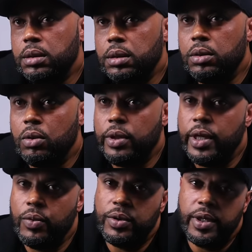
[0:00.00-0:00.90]
You know, they
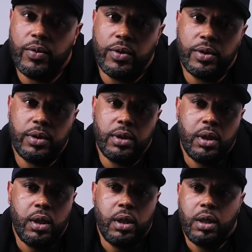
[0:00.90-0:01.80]
were they were,
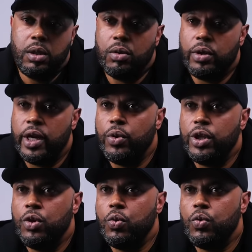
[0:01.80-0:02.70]
you know, they would
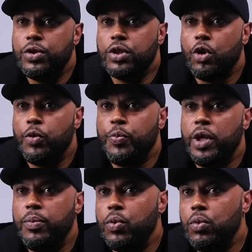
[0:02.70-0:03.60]
use certain
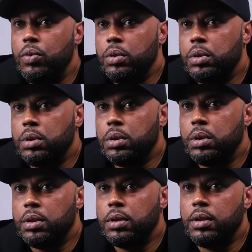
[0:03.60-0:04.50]
people
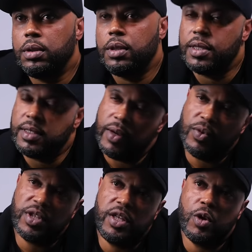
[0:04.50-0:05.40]
because there
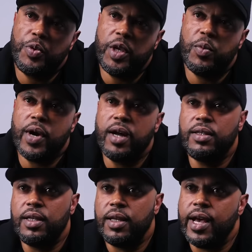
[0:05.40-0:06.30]
was still people out
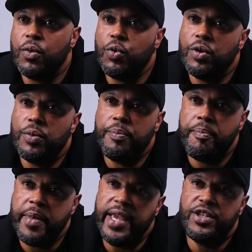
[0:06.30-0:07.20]
there that were
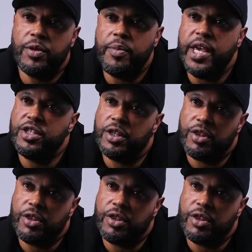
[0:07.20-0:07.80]
major, major